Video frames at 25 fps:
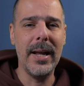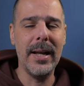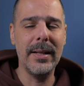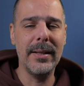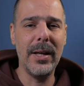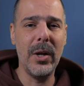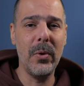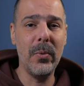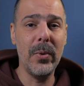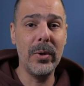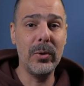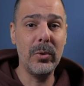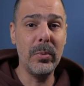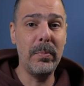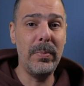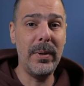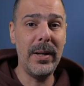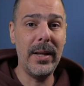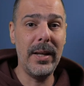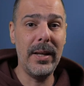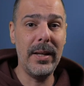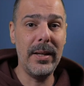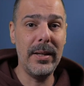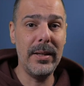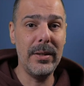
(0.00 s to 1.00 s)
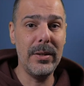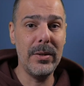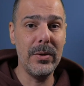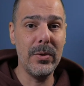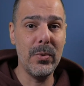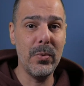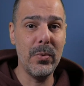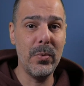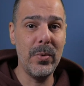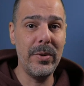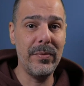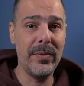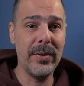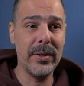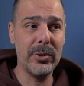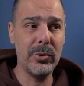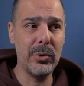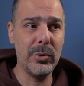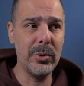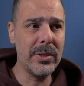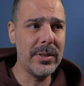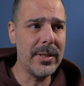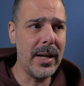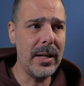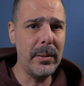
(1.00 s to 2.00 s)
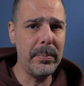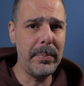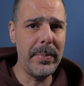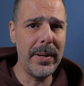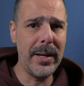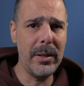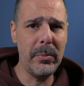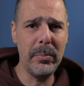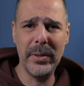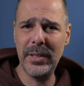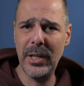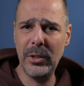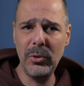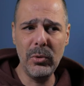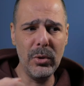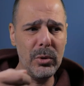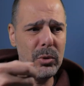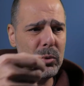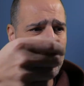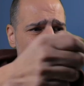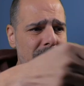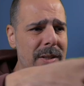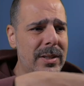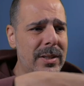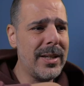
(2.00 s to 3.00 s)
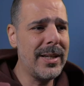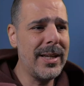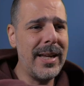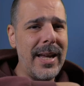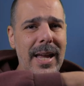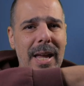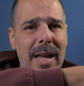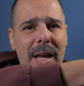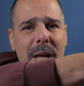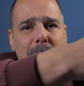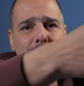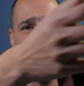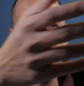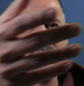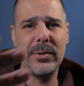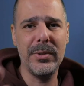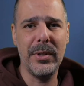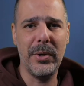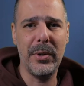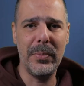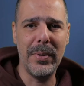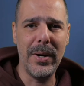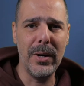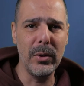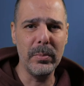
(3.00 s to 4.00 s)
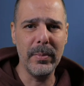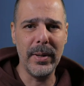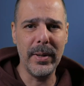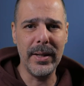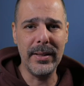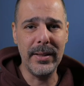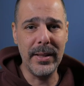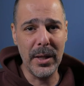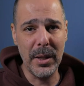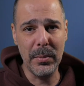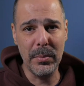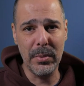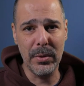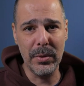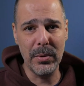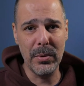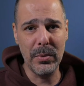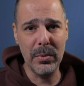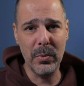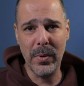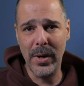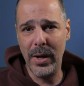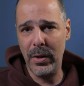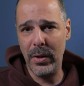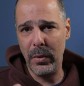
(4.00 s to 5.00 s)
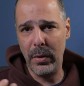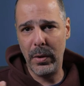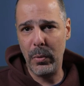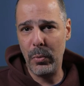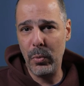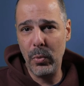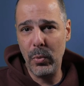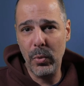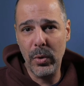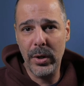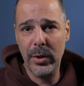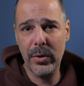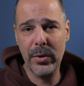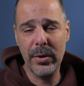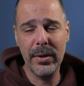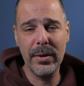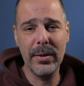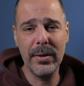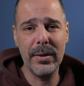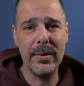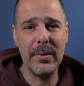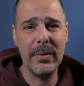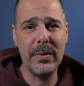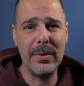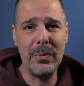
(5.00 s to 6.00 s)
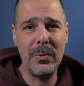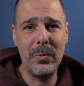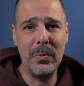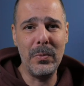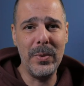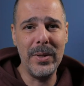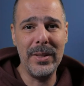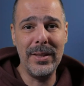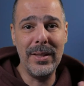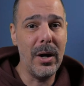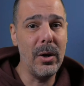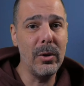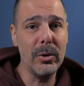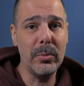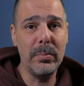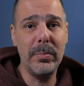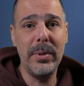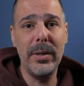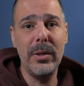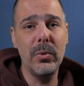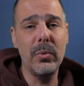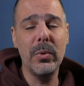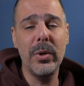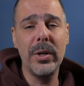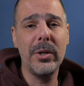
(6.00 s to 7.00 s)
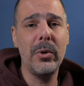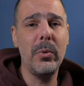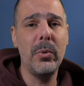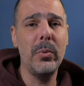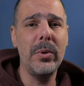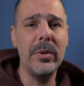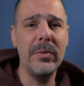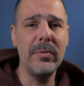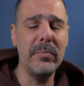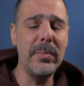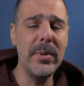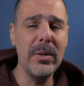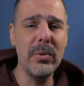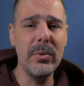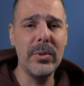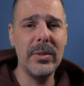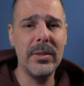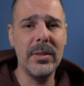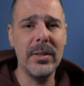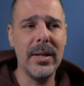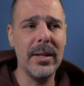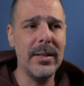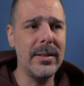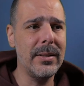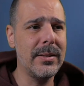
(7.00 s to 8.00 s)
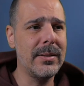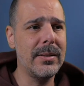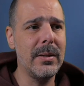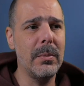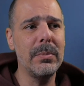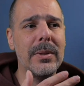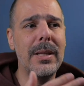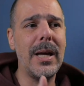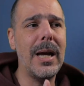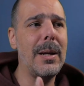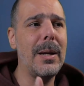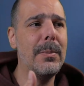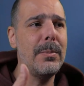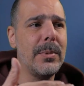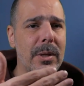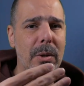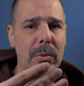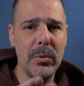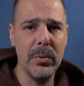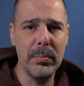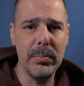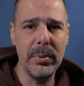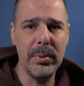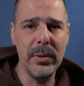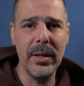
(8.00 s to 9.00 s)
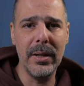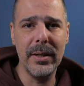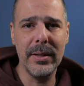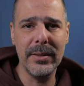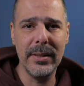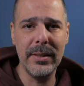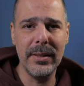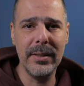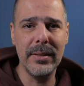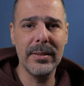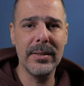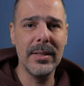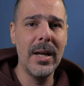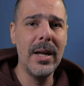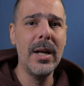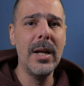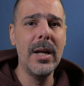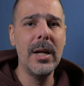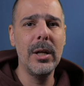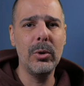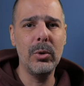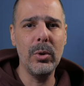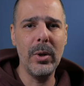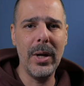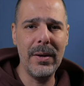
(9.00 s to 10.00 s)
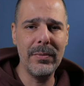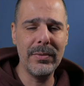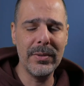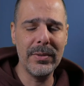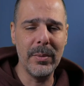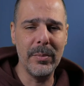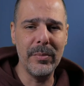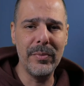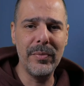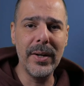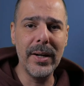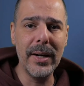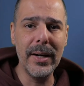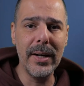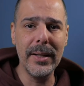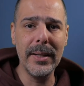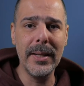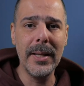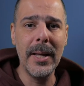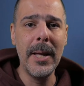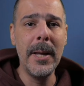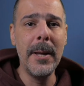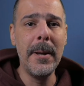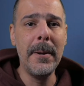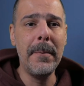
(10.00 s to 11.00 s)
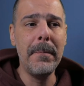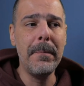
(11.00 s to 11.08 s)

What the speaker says: and I want to play with a sustained pedal, but I don't want cables around my table while I work without being working with music, and sometimes I will plug this to have some fun.